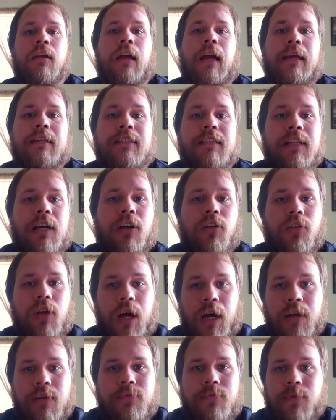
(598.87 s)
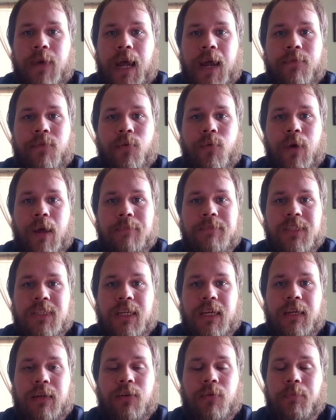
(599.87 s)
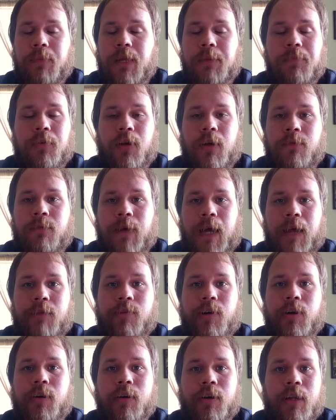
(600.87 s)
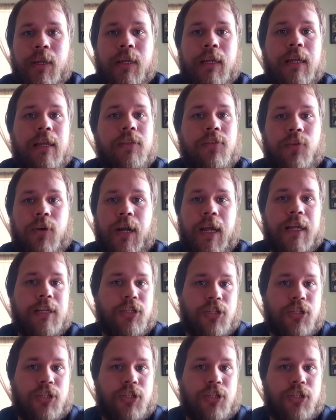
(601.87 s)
I see a lot of Fiverr website or people on Fiverr either A,